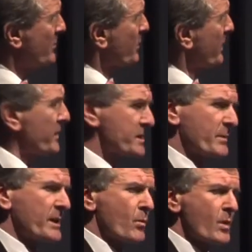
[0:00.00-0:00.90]
but we must
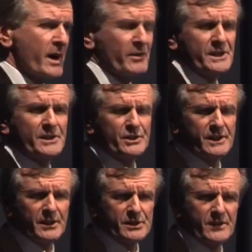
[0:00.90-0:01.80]
be aware as
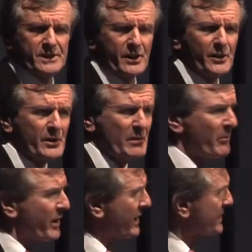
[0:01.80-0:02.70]
engineers of these other
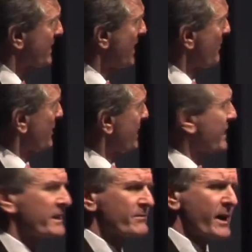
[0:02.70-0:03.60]
impacts,
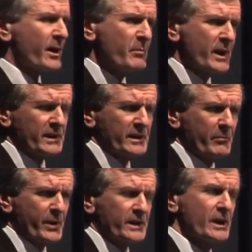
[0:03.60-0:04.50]
particularly environmental
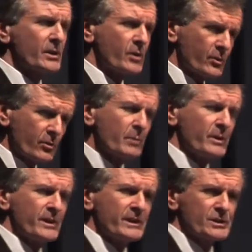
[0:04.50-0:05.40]
impact, not only
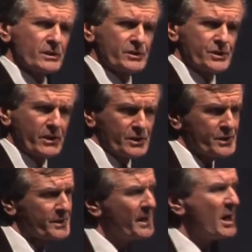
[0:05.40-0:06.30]
with the initial
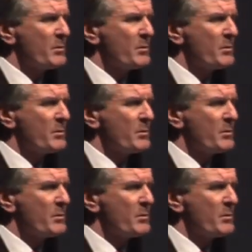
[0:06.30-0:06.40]
construction,